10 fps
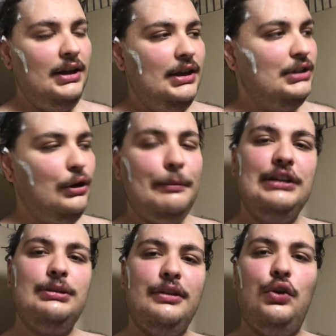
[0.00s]
So it brings
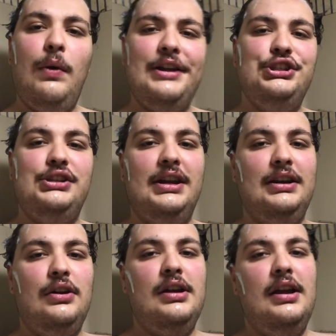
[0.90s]
up the question,
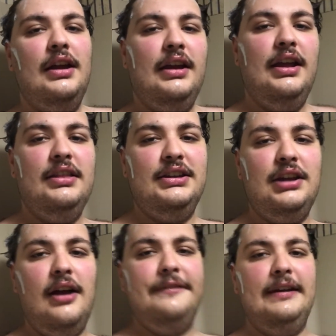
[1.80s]
can the
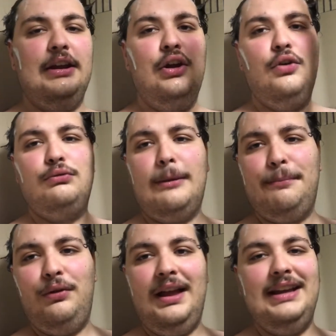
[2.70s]
Tuffy
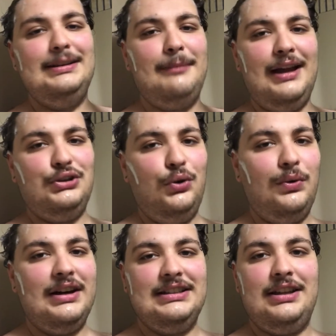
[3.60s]
replace my
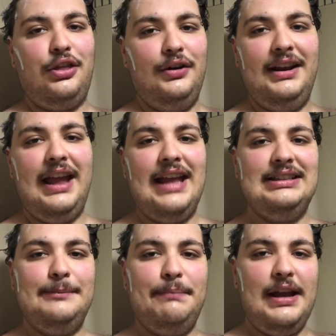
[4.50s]
Taurus 38
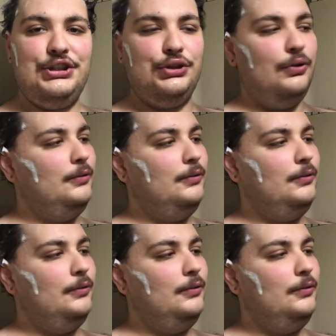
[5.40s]
Special?